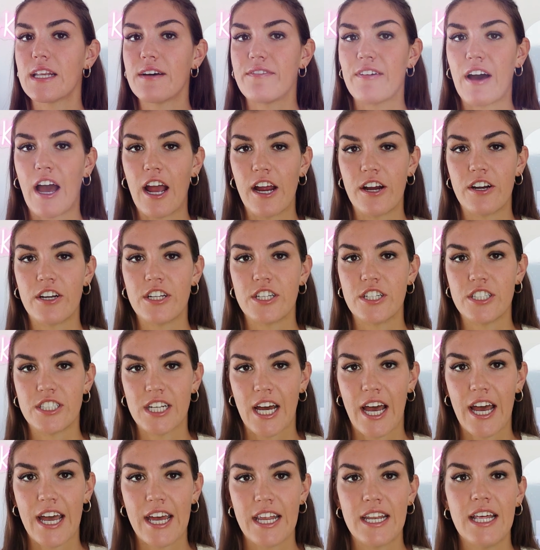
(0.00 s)
enough iron in your
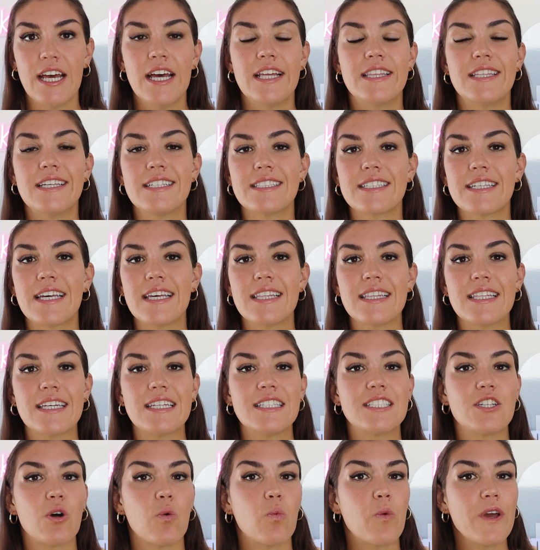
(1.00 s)
diet, this can
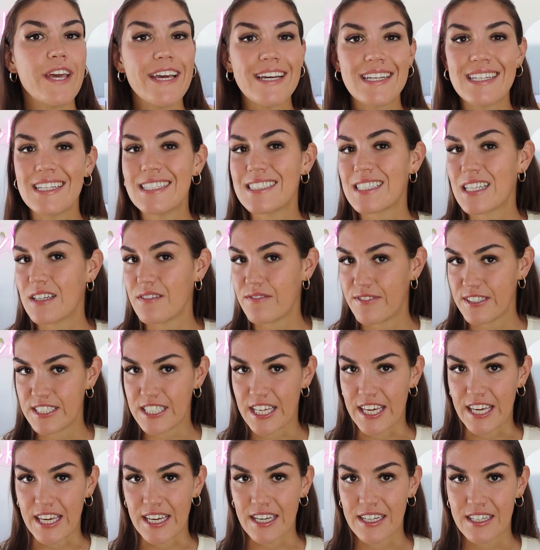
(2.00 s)
lead to weakness and
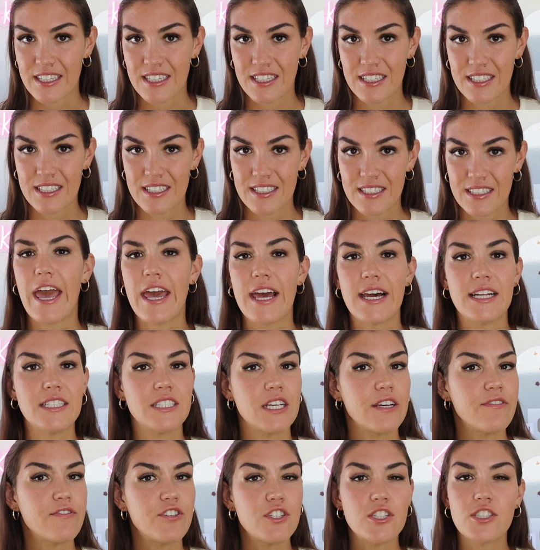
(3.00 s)
fatigue.
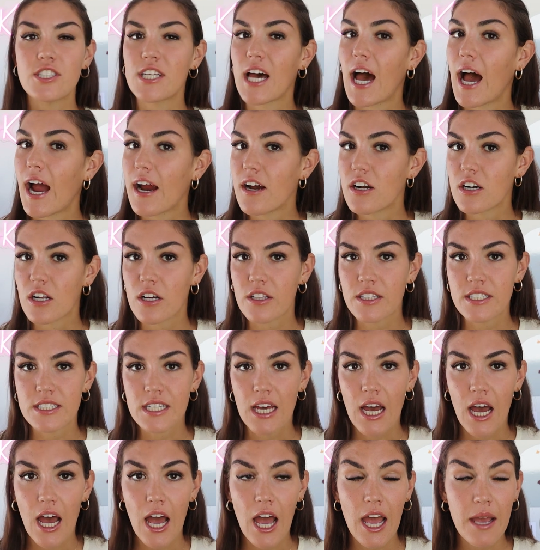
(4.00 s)
And if you're tired all the
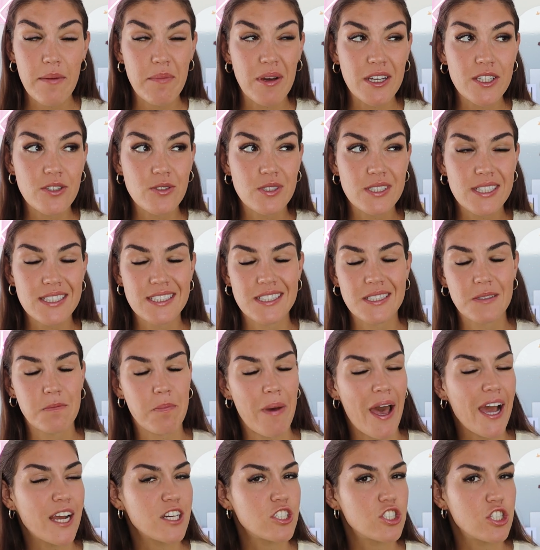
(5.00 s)
time and you
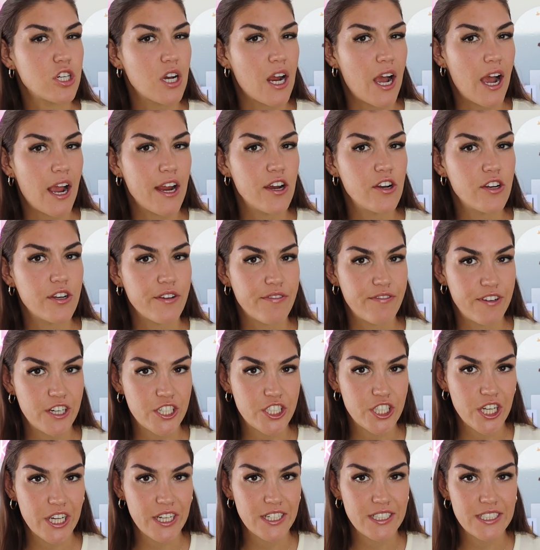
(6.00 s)
suspect you're iron
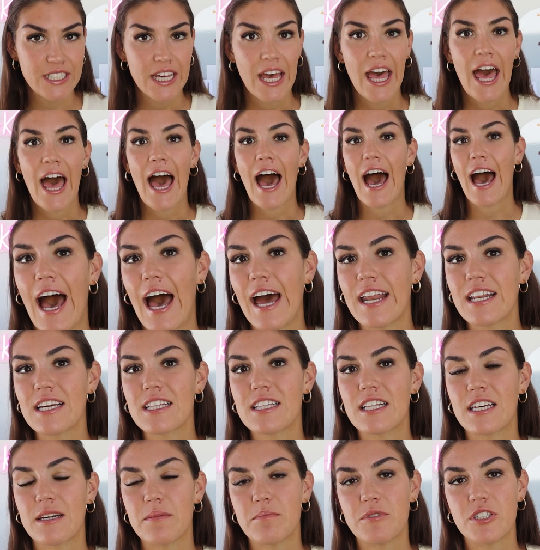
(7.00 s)
deficient, adding
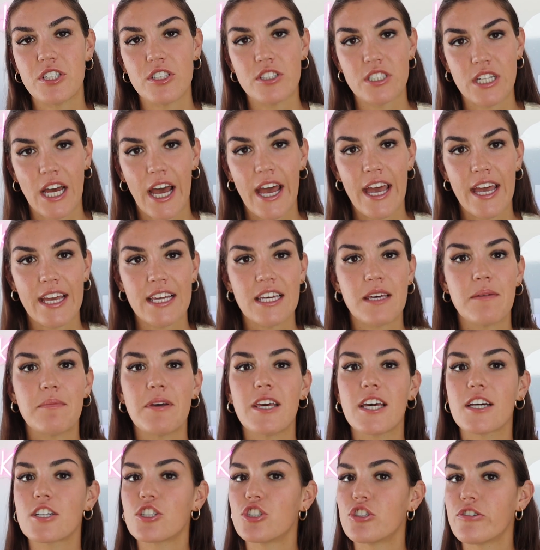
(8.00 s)
lamb to your diet can
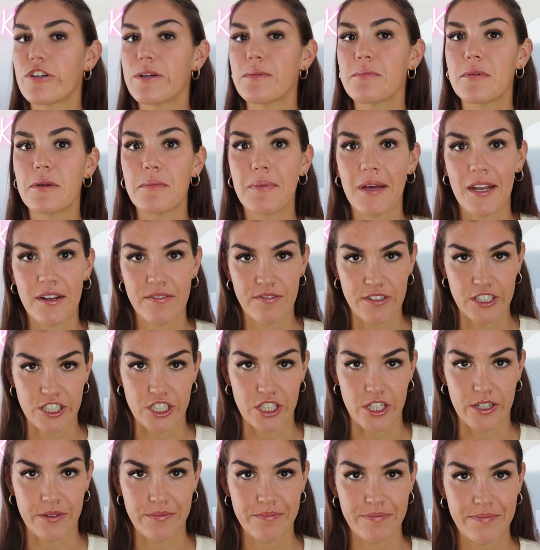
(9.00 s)
be extremely
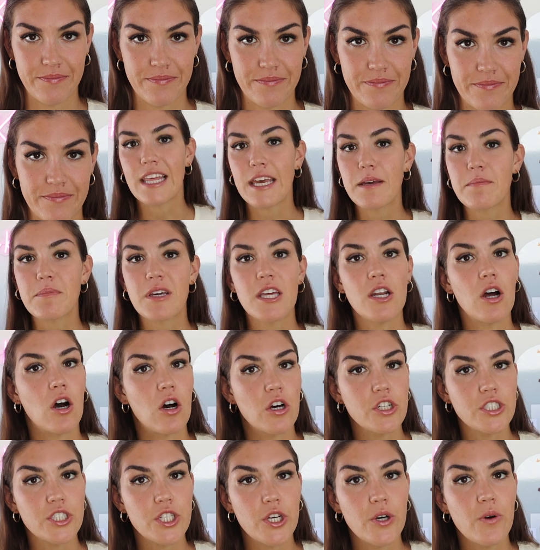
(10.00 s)
beneficial. Lamb can
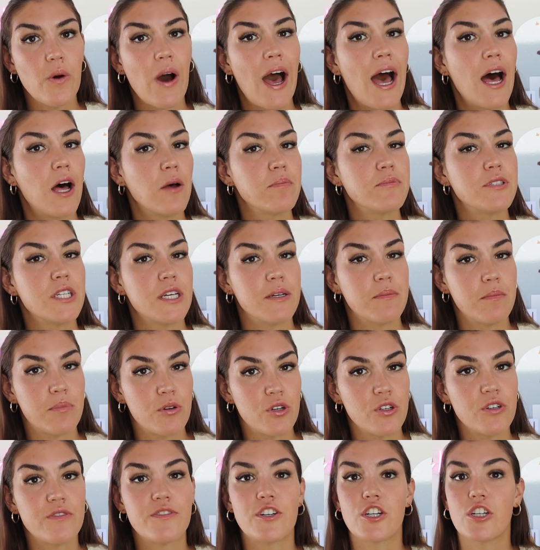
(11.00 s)
also help to
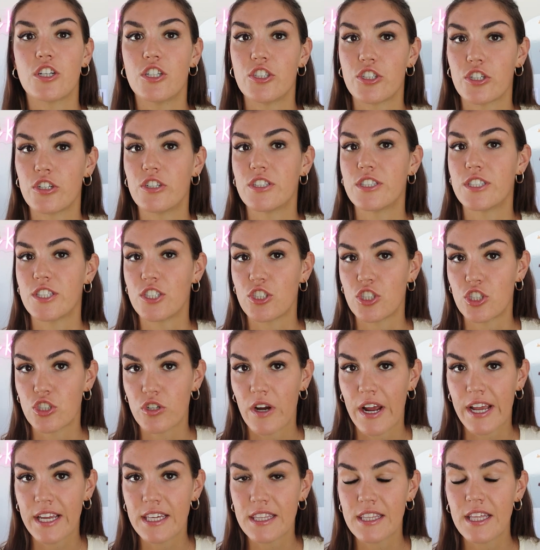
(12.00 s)
improve your endurance and
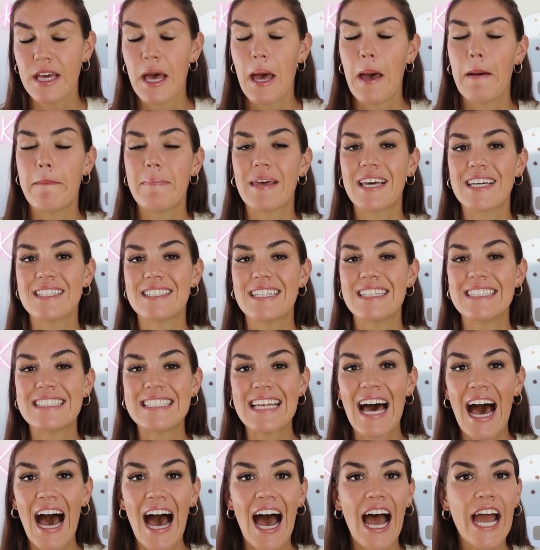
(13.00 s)
strength because it is
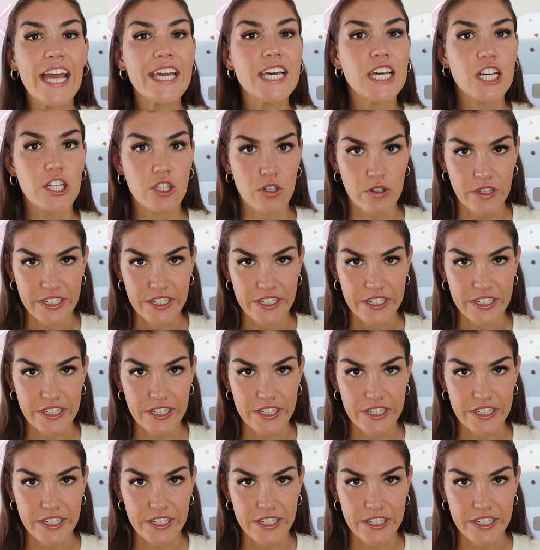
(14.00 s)
high in